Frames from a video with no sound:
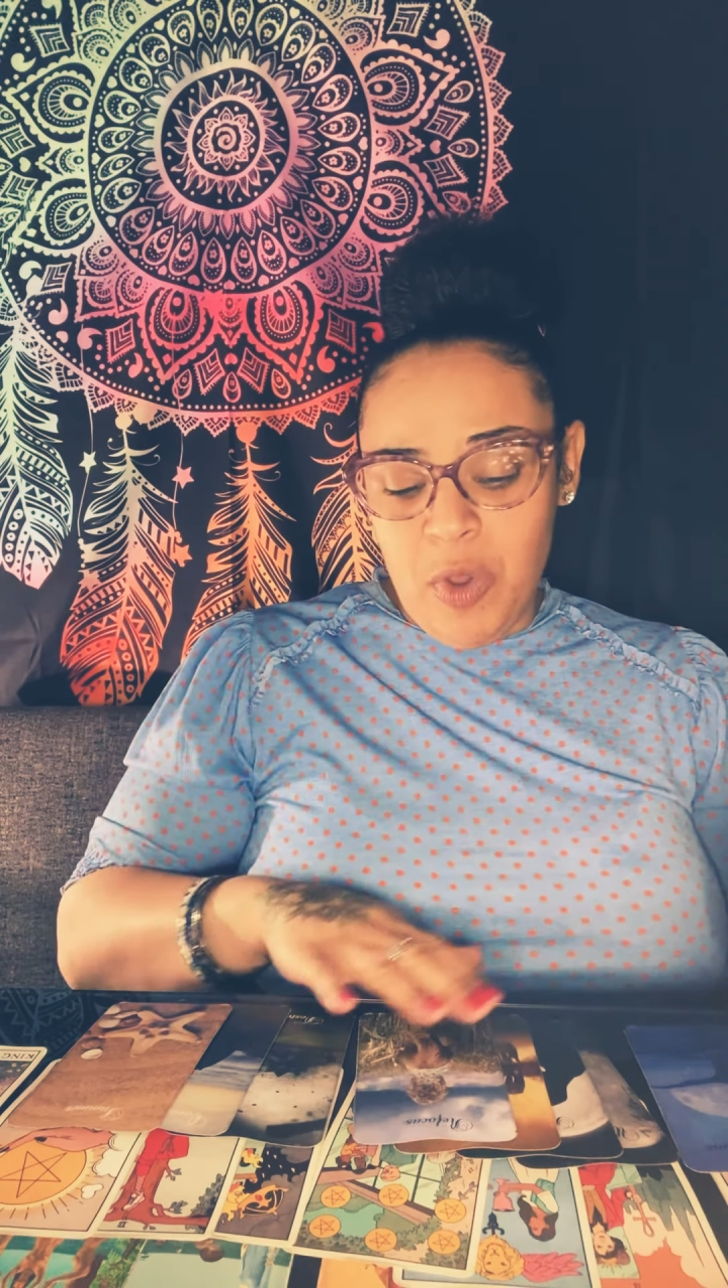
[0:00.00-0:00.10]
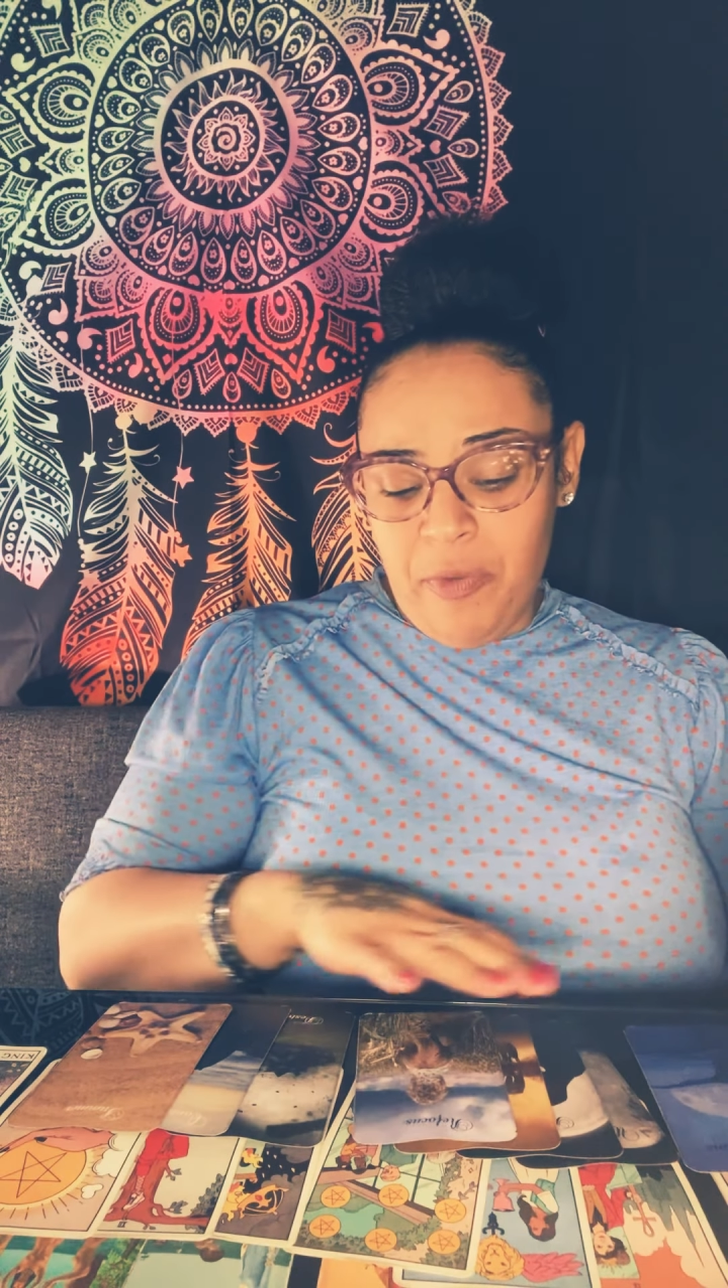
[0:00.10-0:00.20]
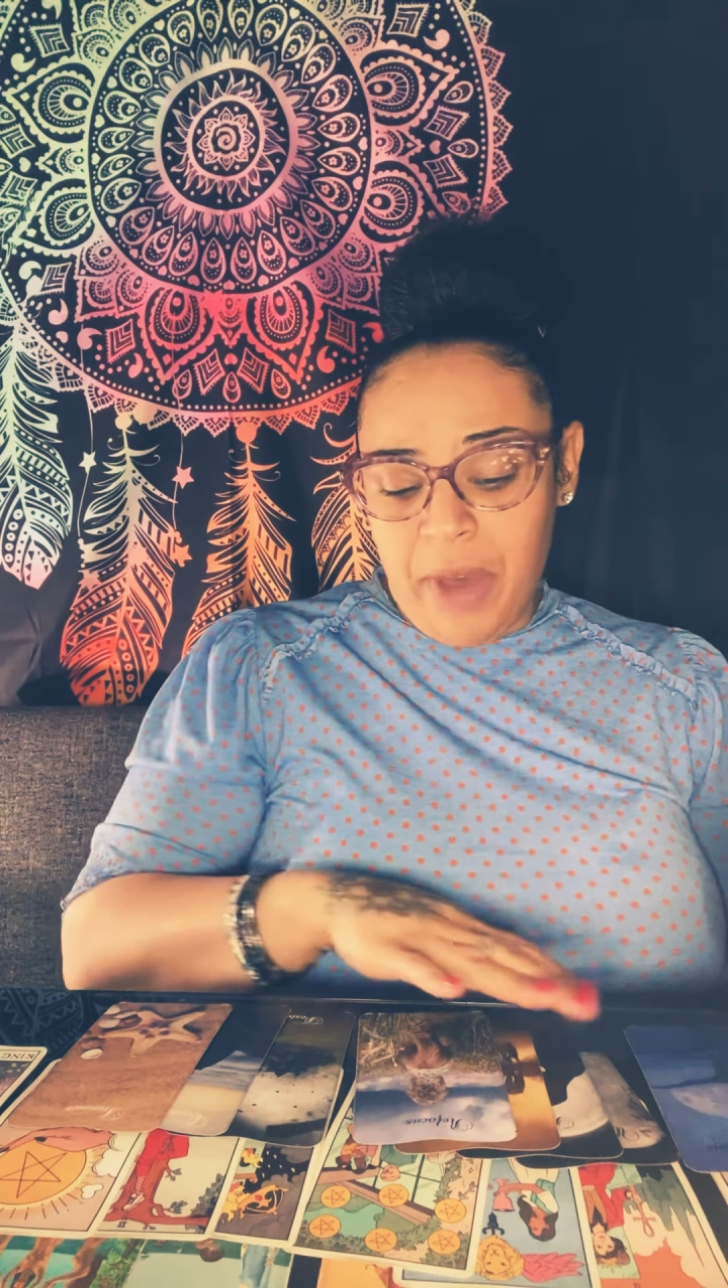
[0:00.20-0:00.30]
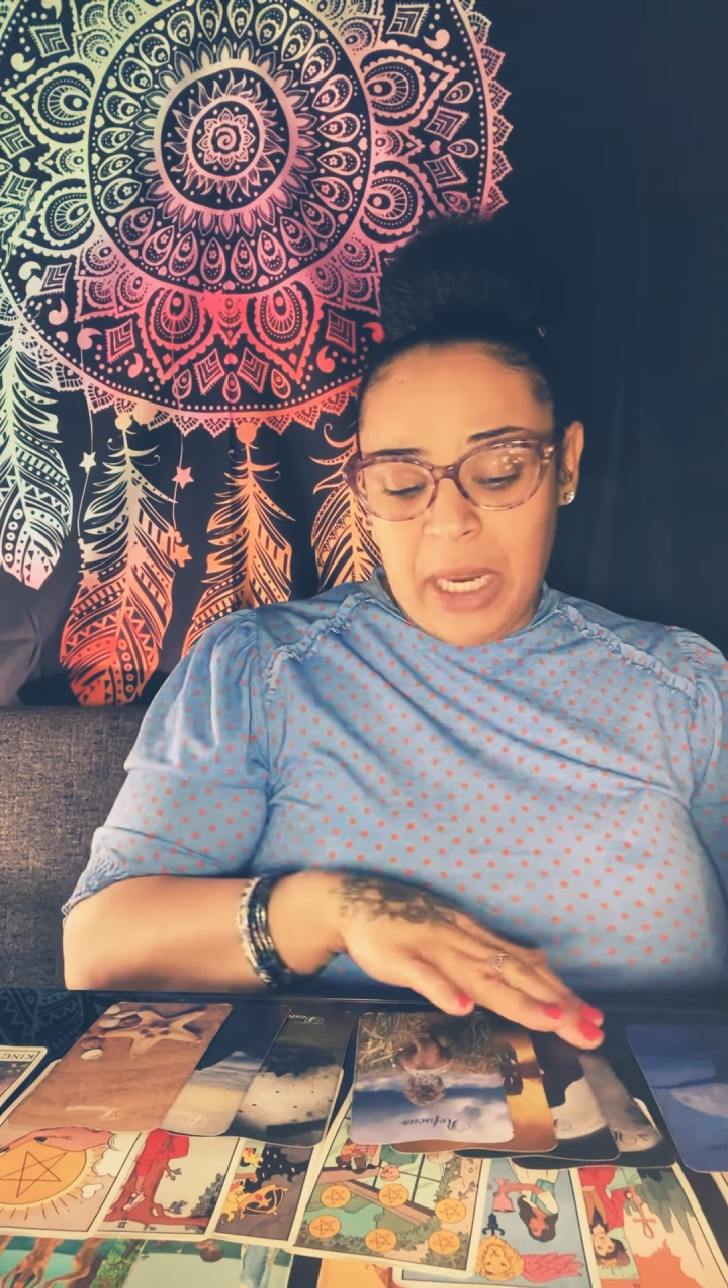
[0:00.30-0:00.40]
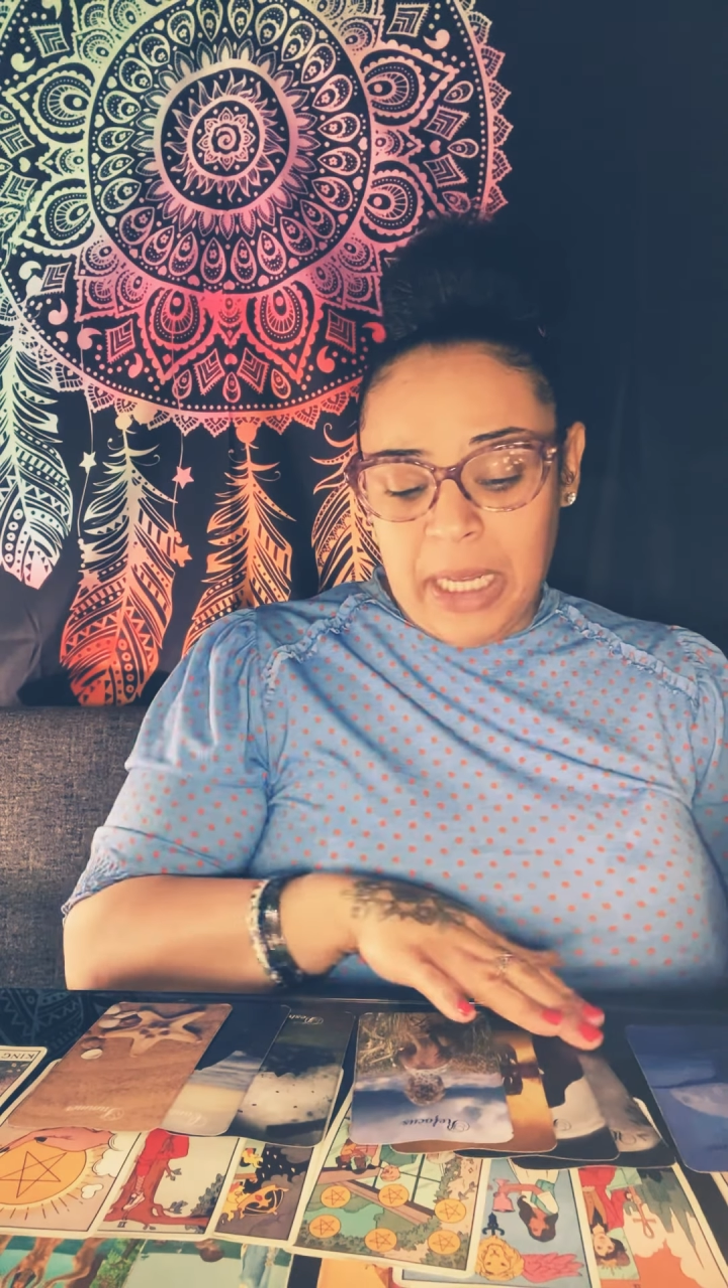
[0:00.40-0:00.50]
you
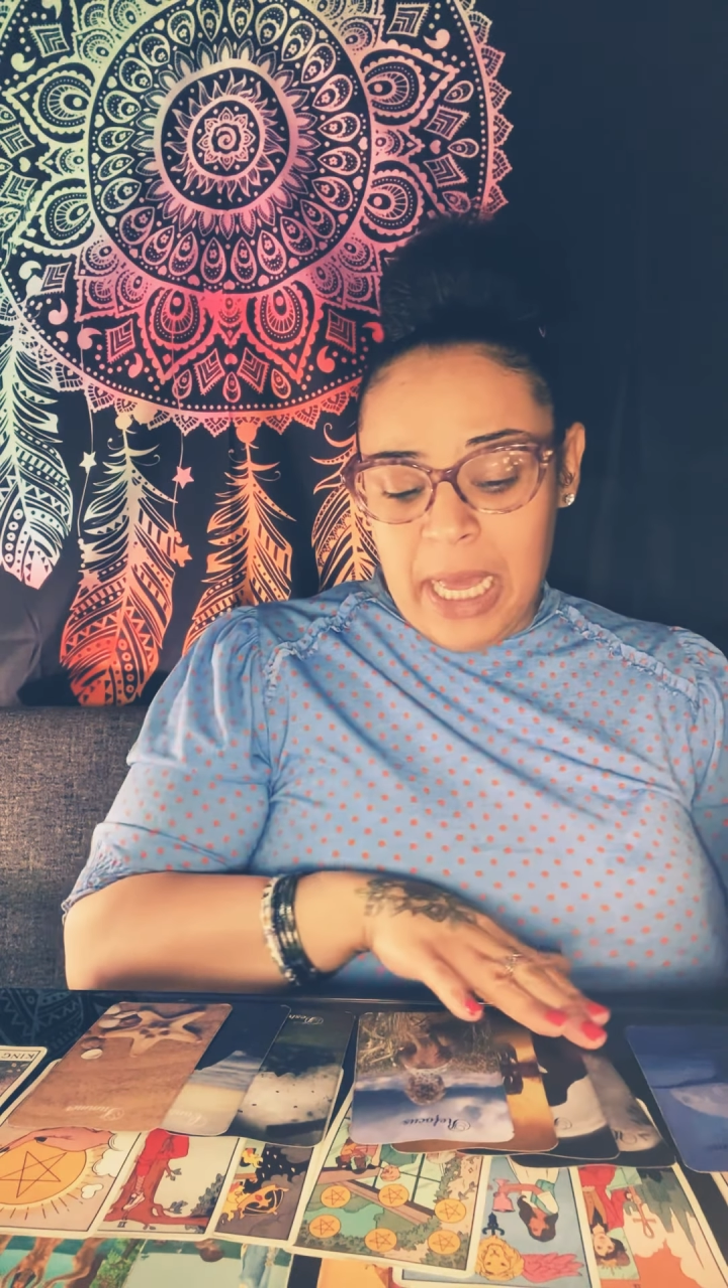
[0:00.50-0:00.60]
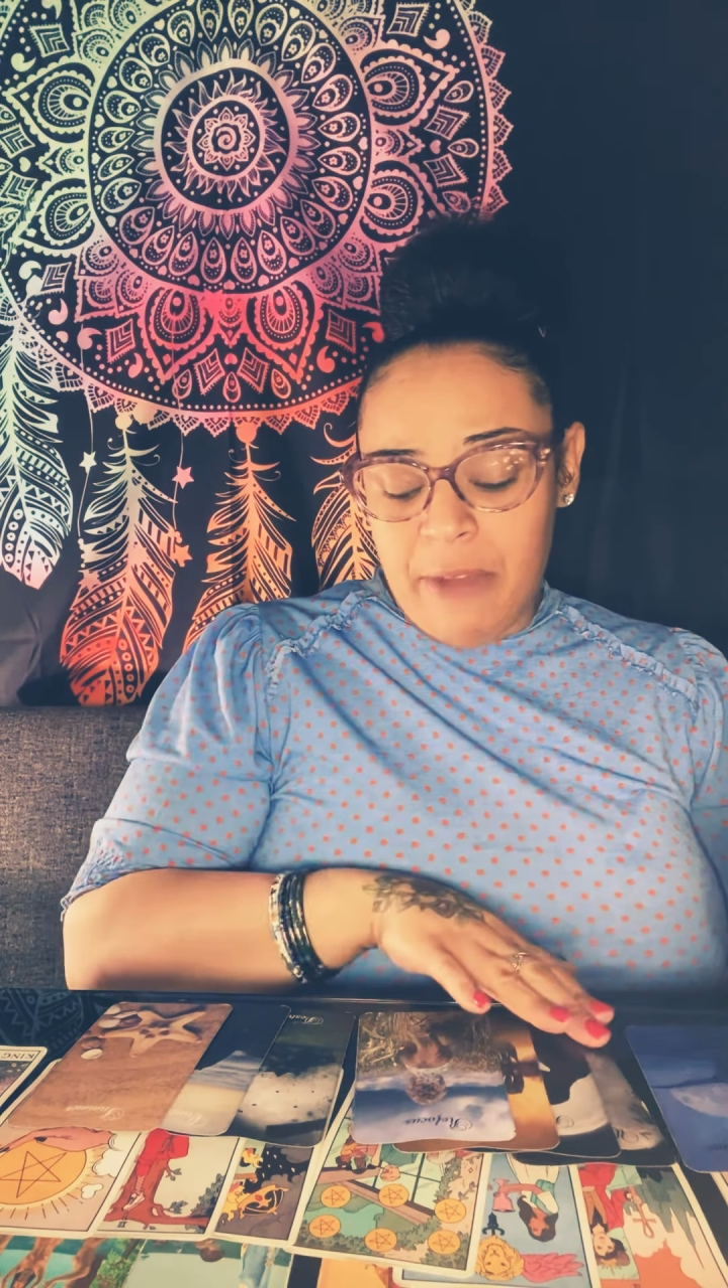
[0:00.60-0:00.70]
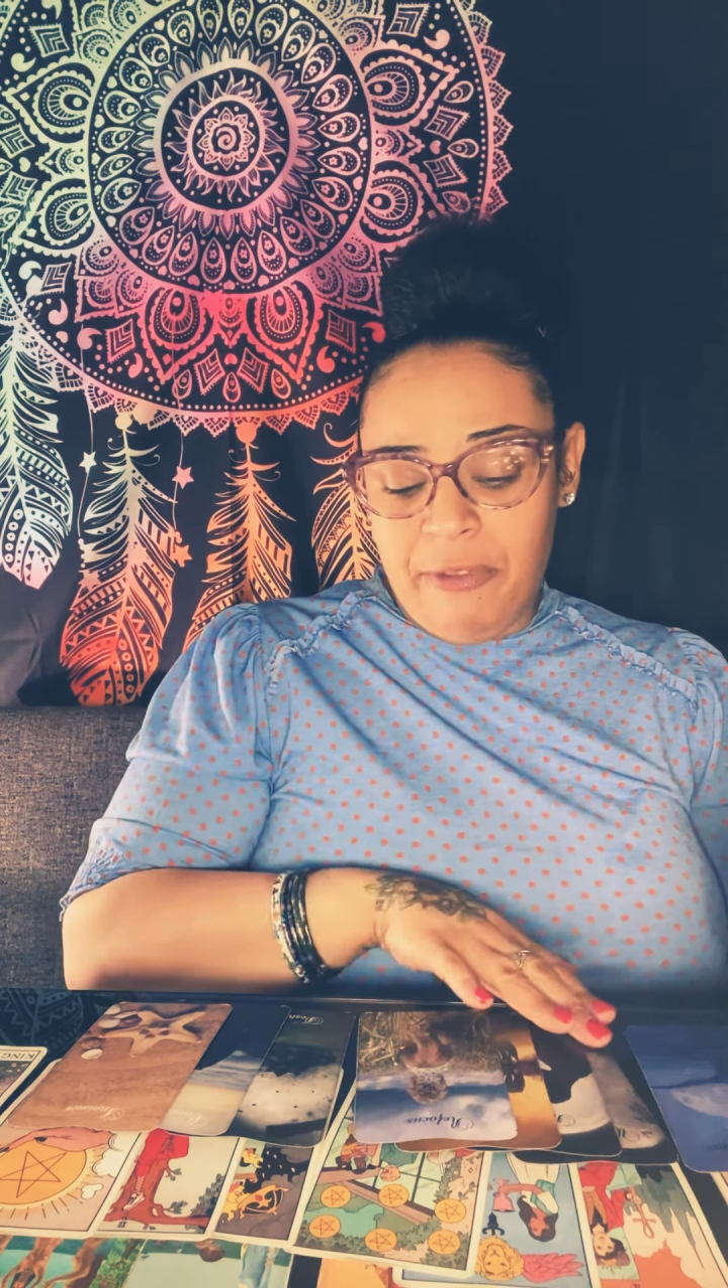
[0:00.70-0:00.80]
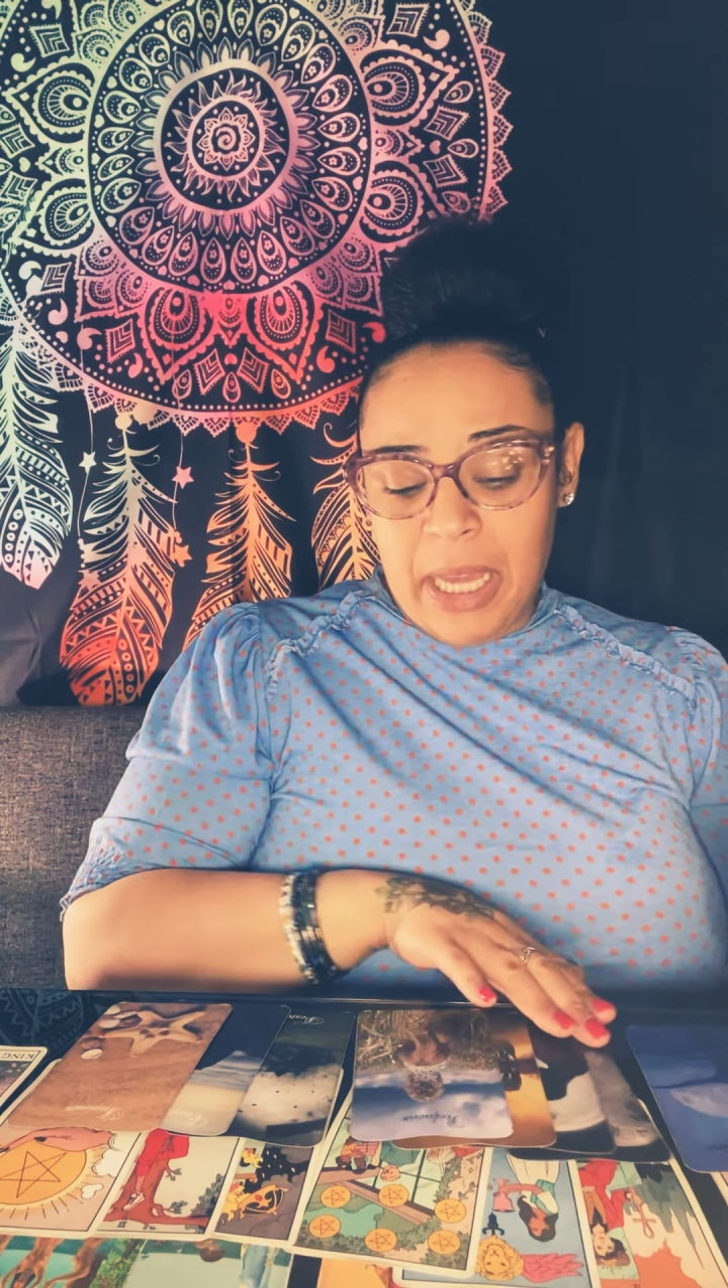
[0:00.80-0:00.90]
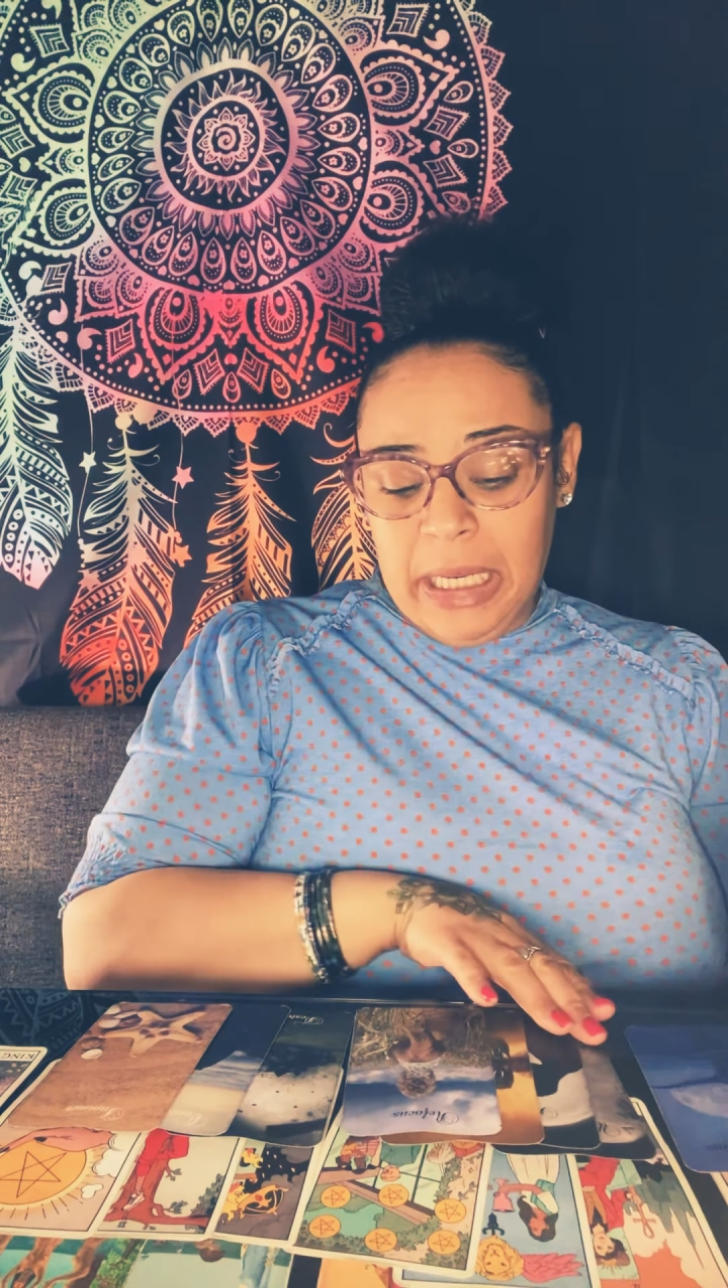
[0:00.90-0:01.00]

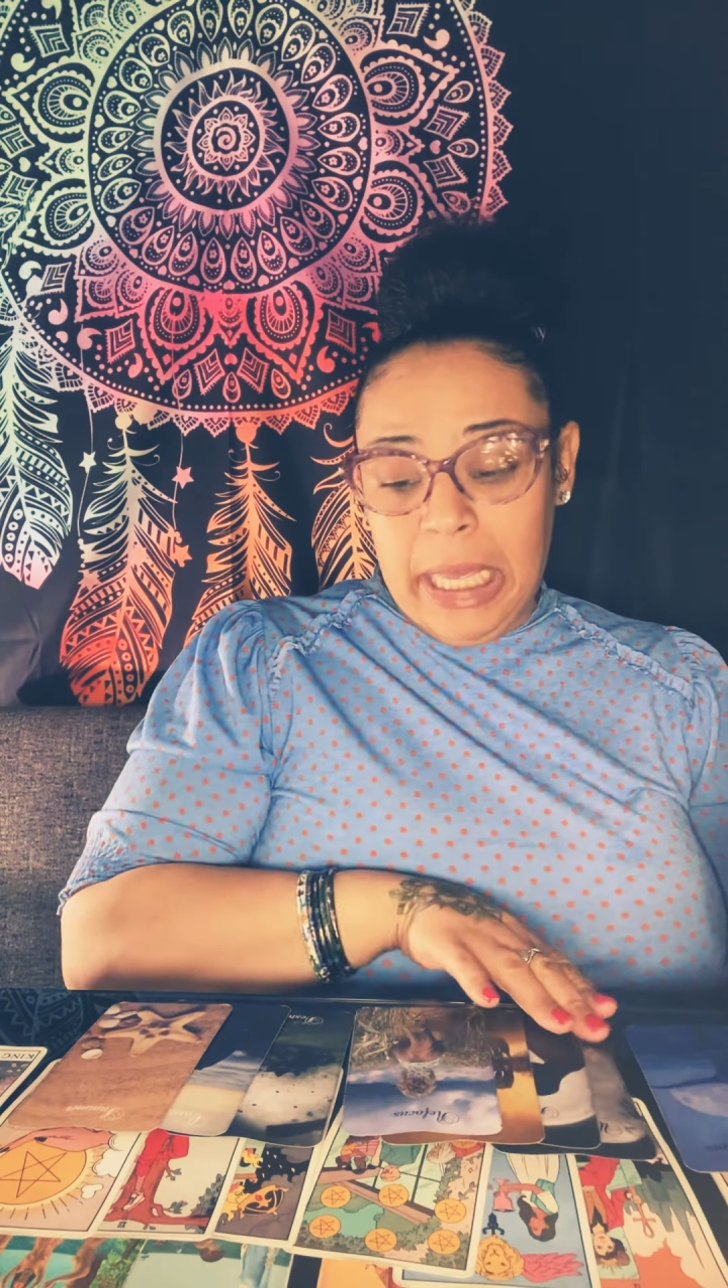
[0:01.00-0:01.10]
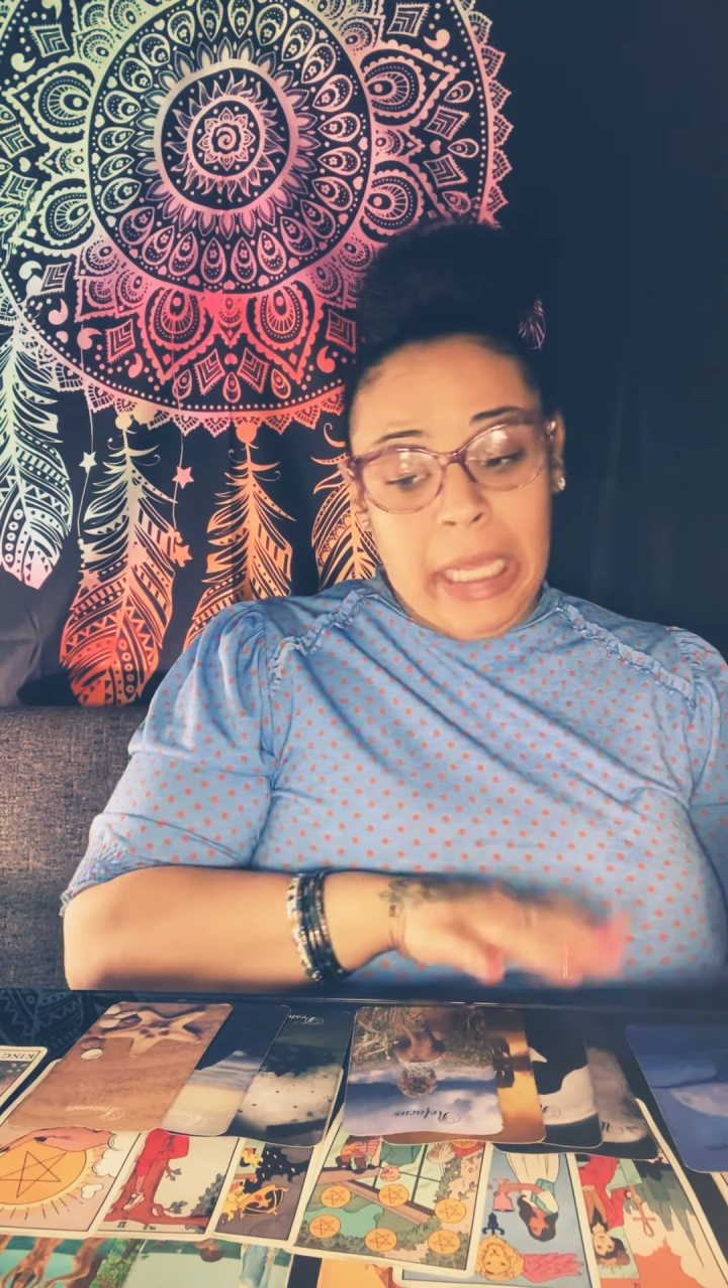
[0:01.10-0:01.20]
finally